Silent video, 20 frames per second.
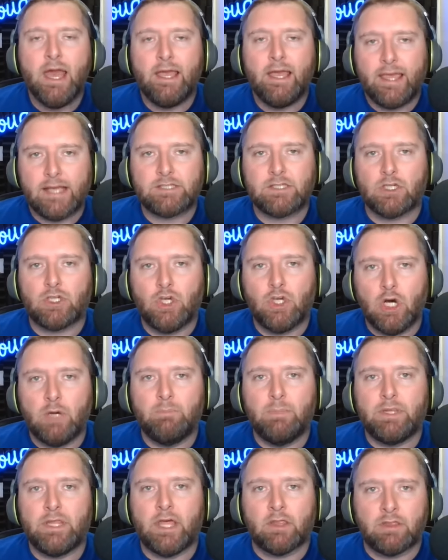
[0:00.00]
Yes, it
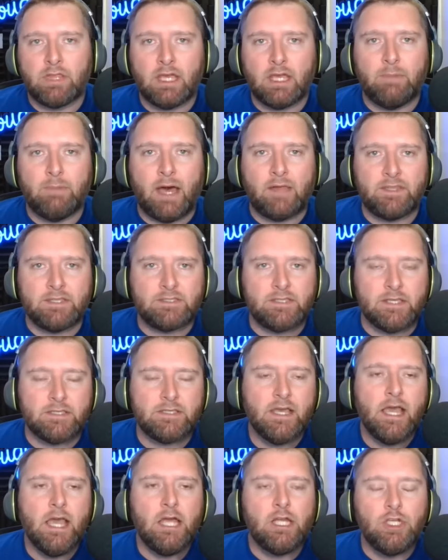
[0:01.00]
could, but the other thing about this is
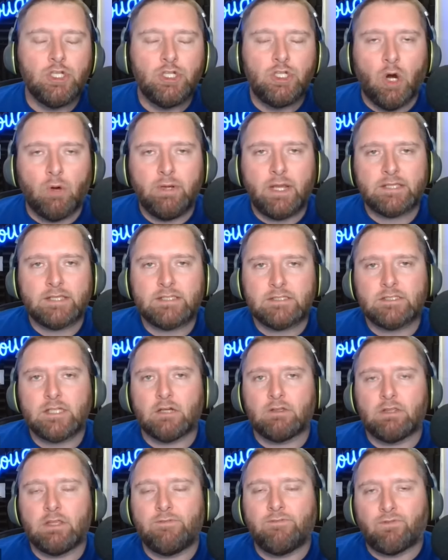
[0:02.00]
don't
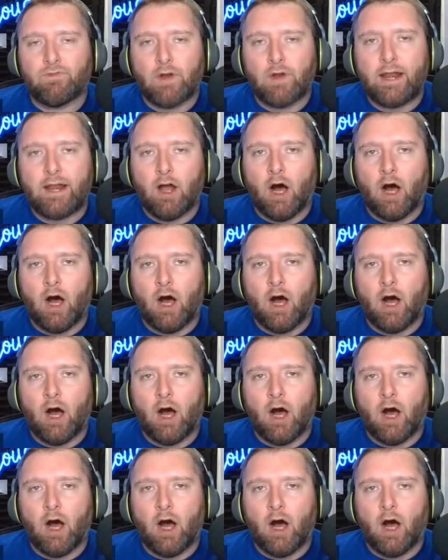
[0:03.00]
necessarily fret